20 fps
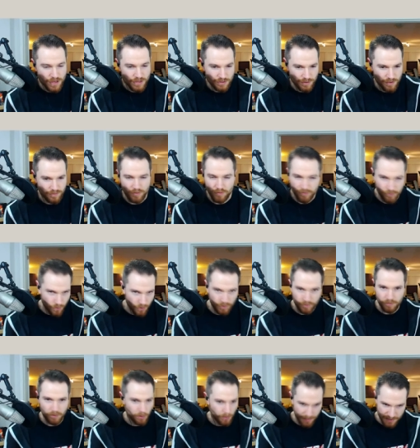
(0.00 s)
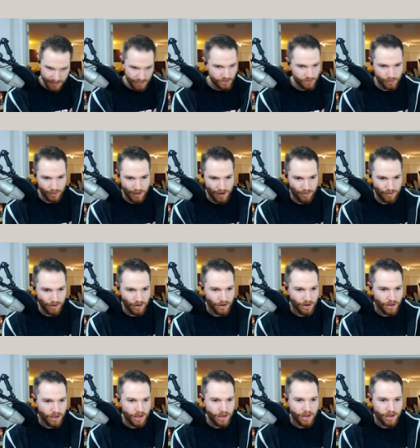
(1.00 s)
so after four full beats or whatever,
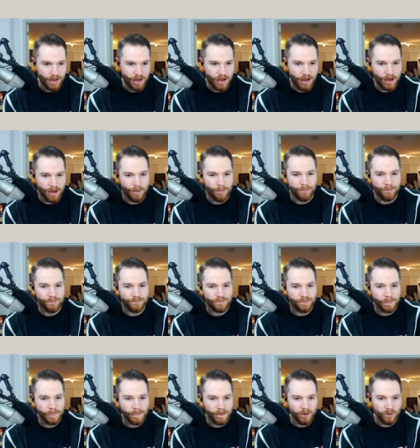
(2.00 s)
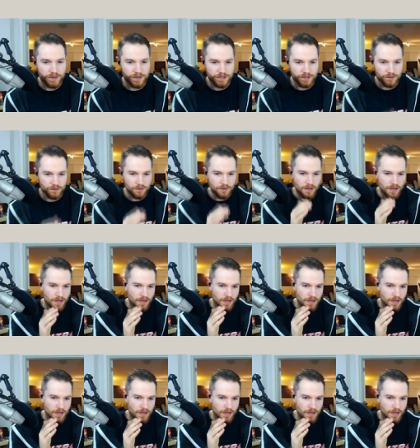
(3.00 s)
um, we do